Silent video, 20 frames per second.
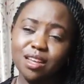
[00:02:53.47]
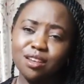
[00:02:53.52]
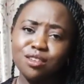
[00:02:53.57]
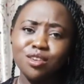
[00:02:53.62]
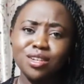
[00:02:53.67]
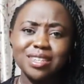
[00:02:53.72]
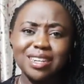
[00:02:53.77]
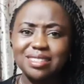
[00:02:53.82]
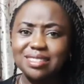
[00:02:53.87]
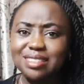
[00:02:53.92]

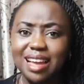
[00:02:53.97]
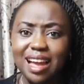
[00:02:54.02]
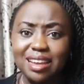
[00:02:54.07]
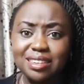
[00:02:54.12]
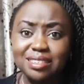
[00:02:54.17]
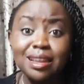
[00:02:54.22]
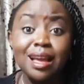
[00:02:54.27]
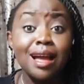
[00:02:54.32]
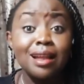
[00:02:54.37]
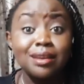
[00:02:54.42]
not a
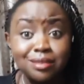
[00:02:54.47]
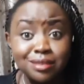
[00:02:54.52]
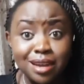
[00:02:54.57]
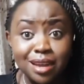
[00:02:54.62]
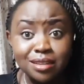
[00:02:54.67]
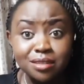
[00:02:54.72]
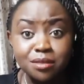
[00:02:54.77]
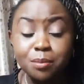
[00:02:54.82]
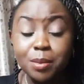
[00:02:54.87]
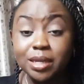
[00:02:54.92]
skirt, a
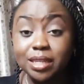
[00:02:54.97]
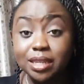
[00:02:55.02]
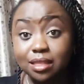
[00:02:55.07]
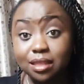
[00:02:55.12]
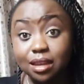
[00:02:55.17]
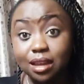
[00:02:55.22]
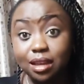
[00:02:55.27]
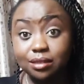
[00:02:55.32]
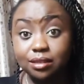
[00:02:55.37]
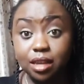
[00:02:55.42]
dress, but I
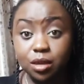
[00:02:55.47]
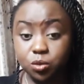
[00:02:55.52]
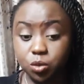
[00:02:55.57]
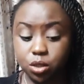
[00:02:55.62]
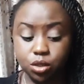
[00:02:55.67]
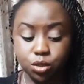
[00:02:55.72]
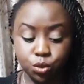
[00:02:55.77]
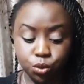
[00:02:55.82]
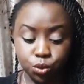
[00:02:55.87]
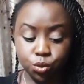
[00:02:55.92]
think a skirt
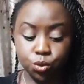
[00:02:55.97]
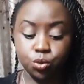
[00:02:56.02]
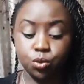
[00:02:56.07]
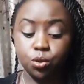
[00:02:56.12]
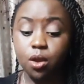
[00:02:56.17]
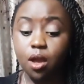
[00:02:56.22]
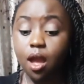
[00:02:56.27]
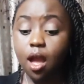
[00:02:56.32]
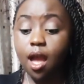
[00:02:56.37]
will do too.